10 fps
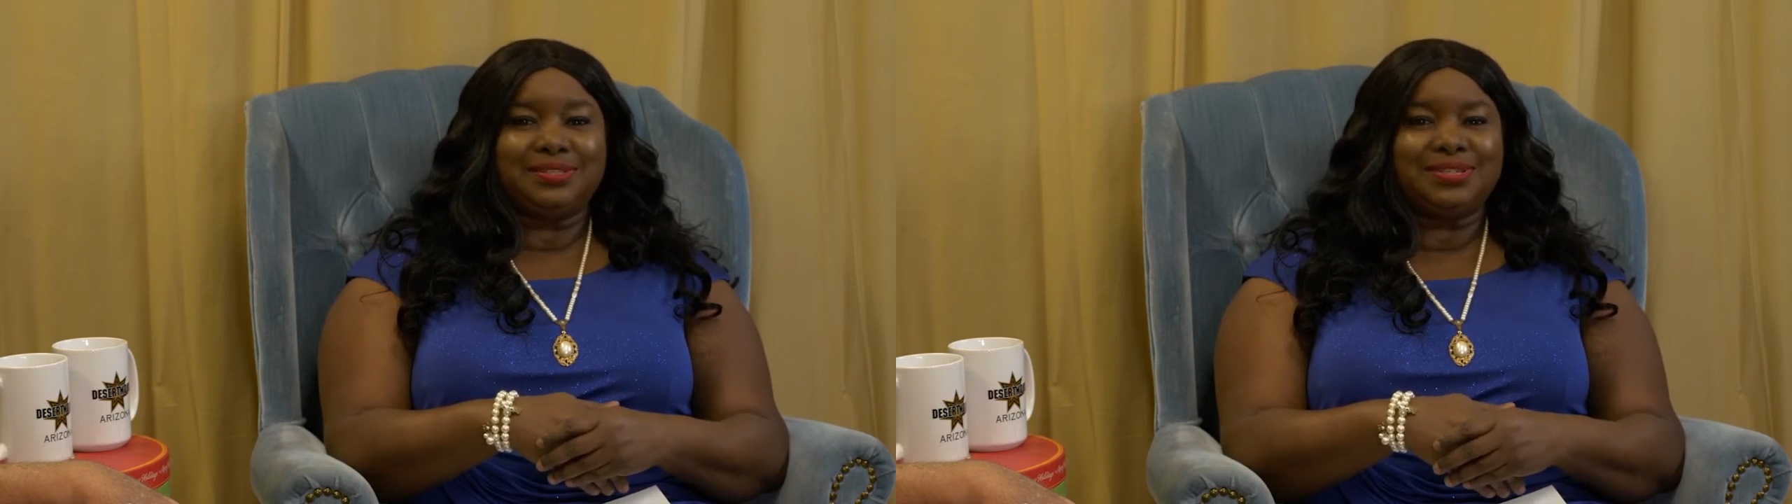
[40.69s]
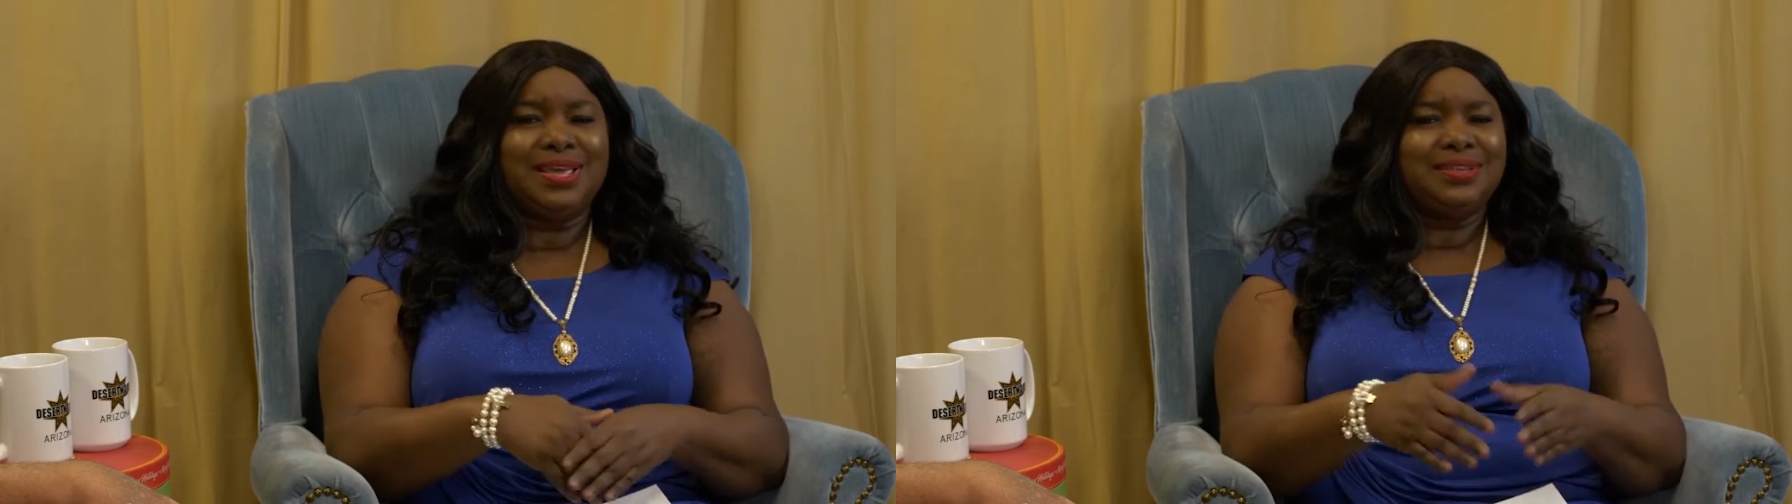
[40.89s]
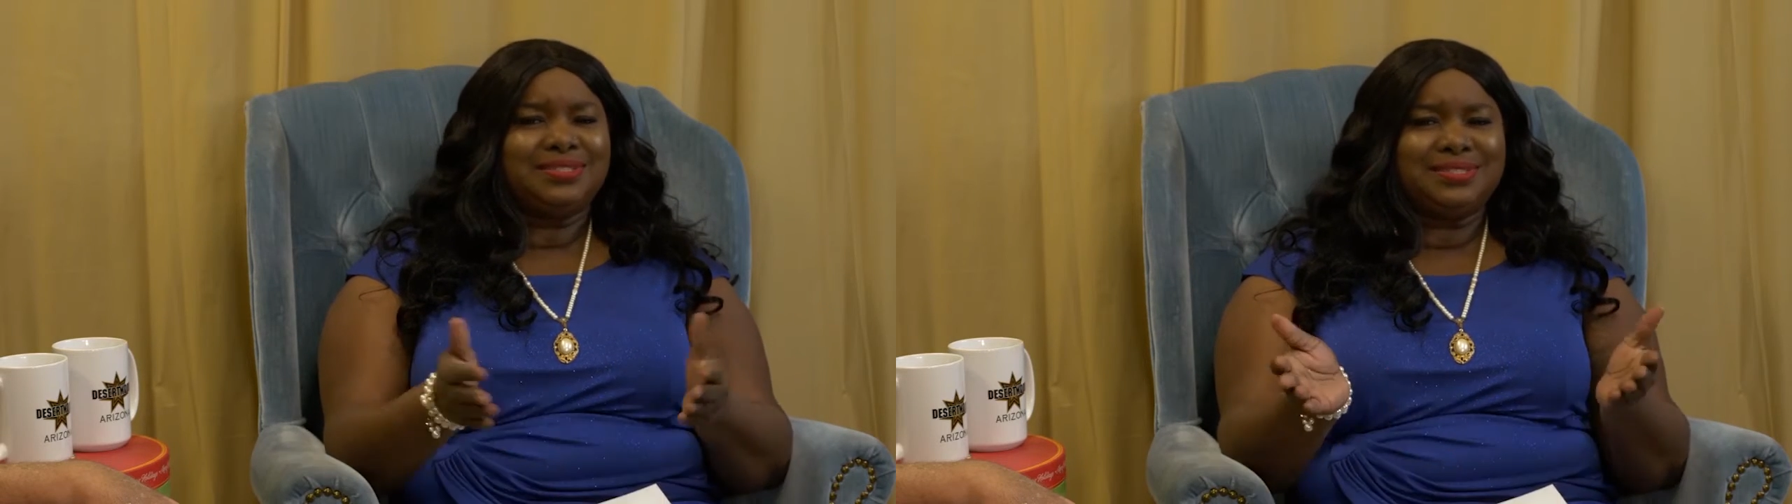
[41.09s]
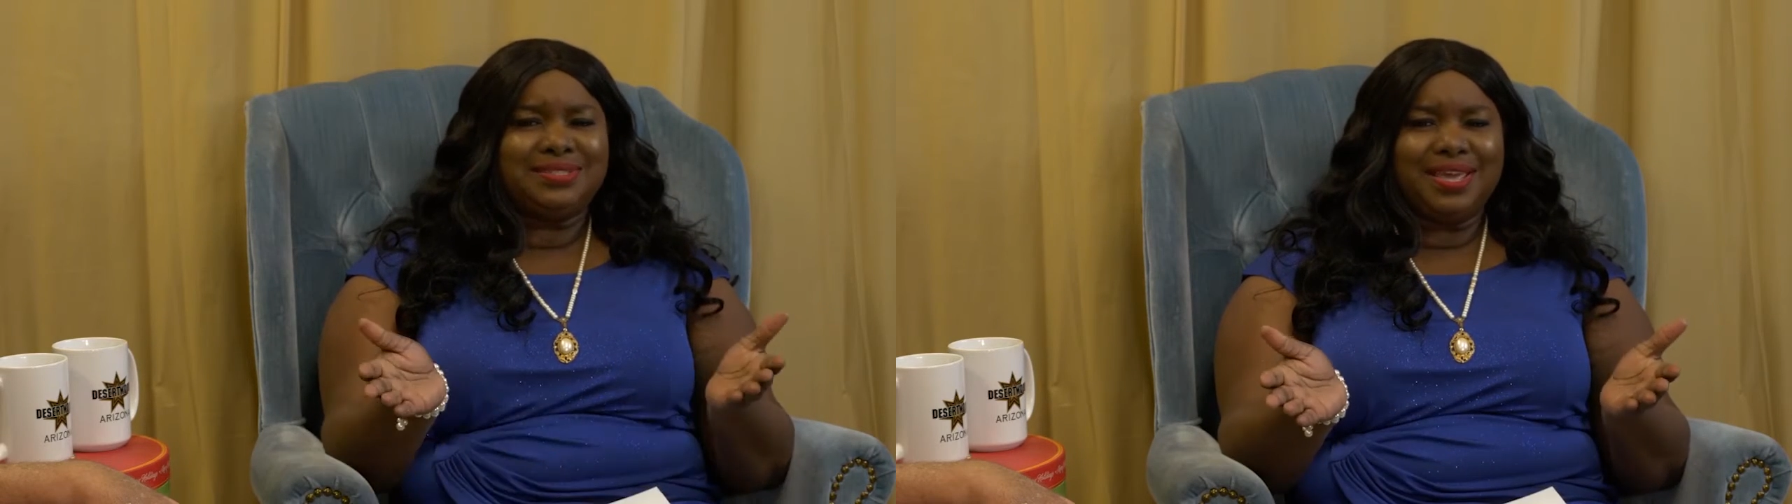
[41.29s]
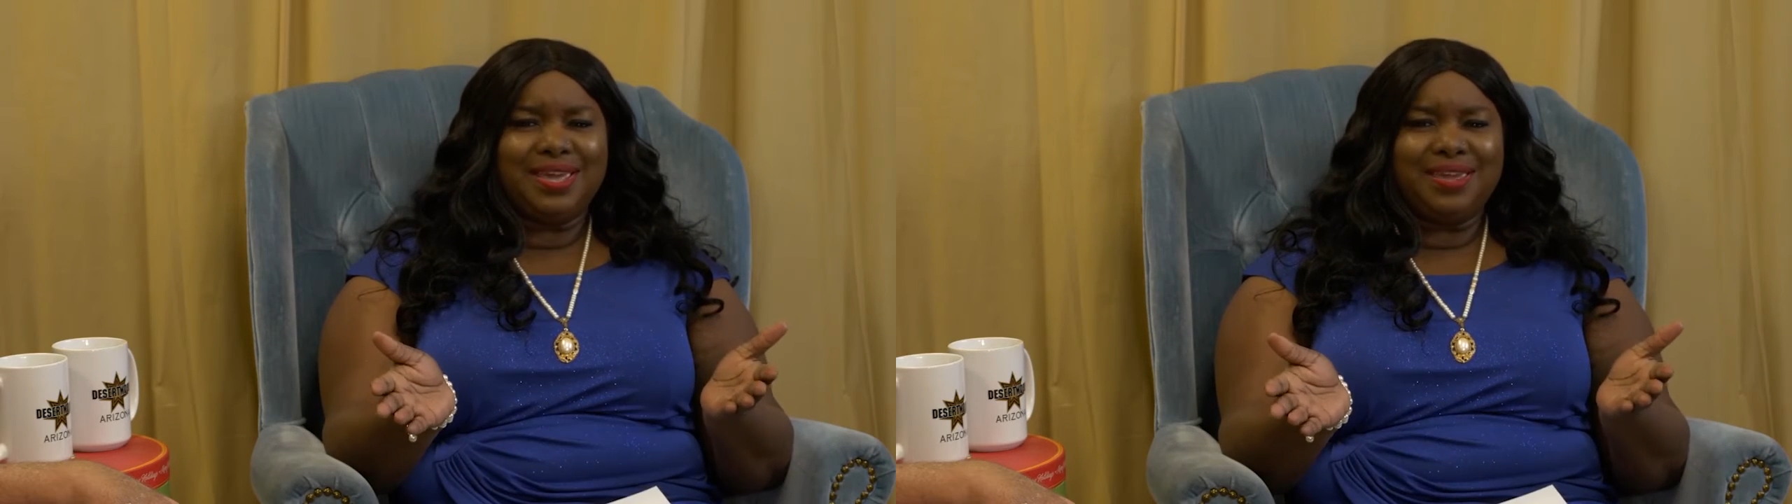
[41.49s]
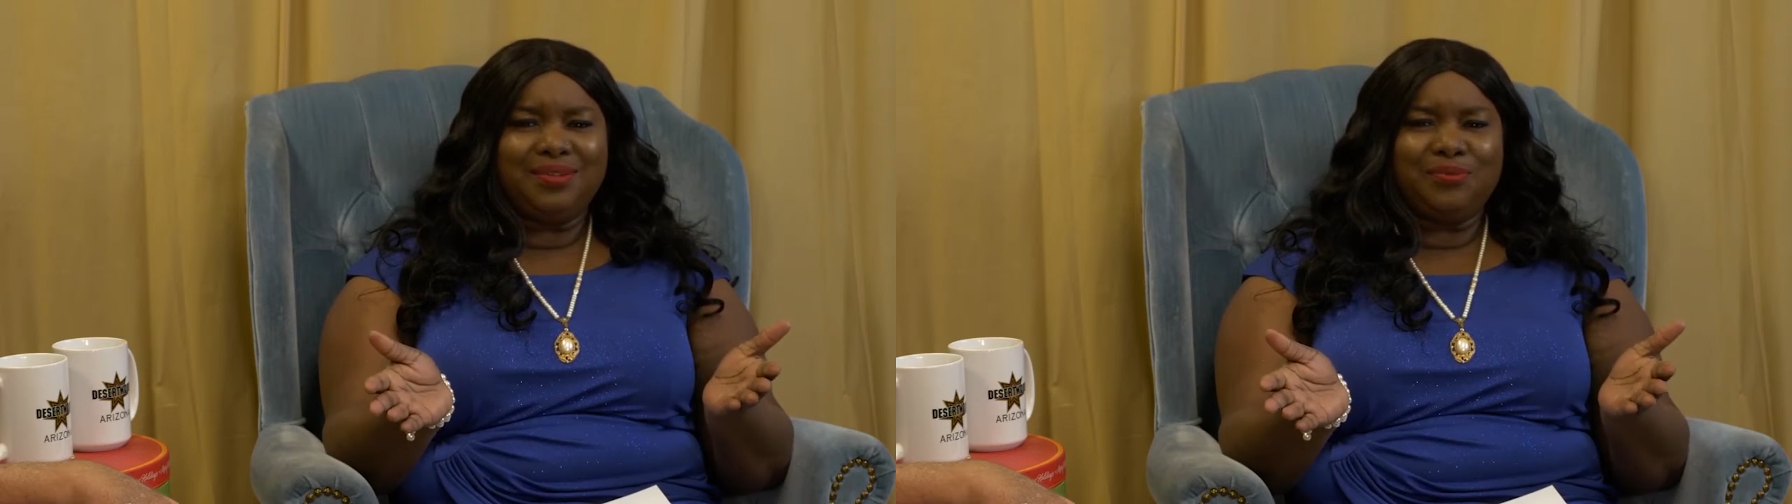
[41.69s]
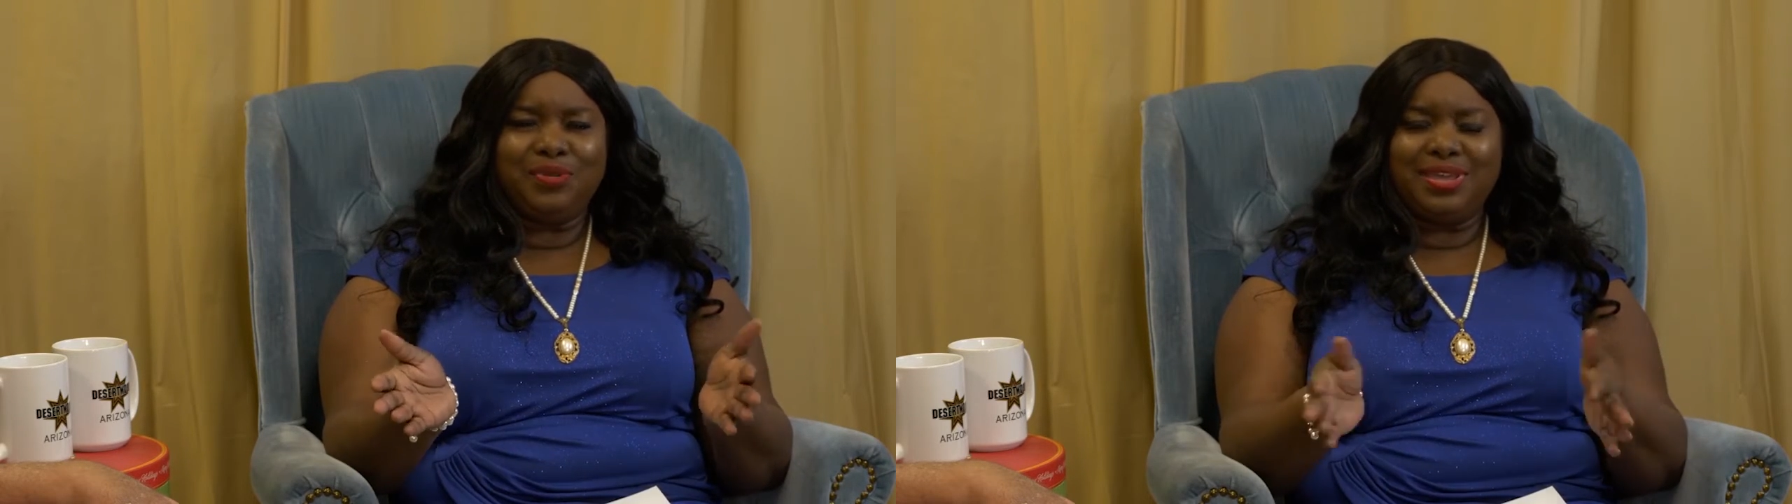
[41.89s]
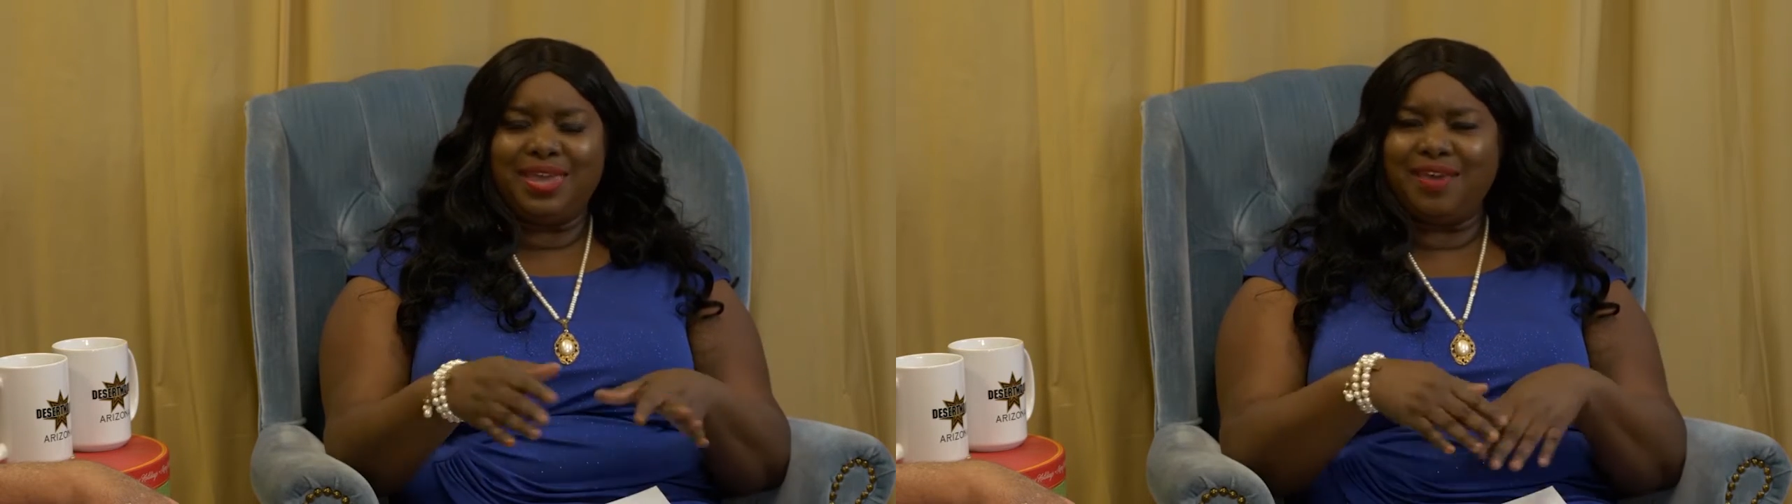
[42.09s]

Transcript: Today we have an